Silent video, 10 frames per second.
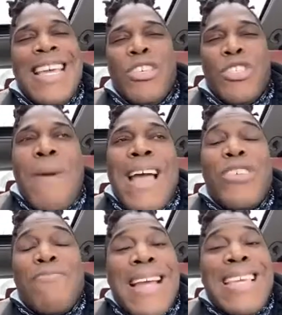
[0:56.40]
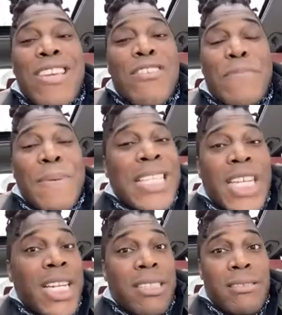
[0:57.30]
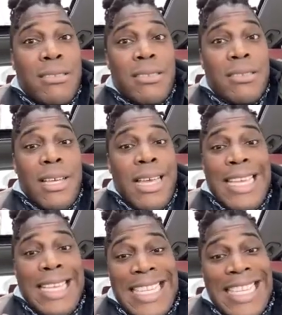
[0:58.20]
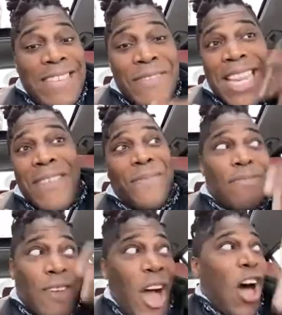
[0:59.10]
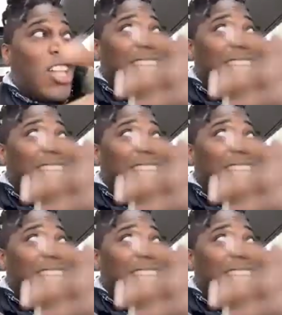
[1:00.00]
So my year's been good. Even if all of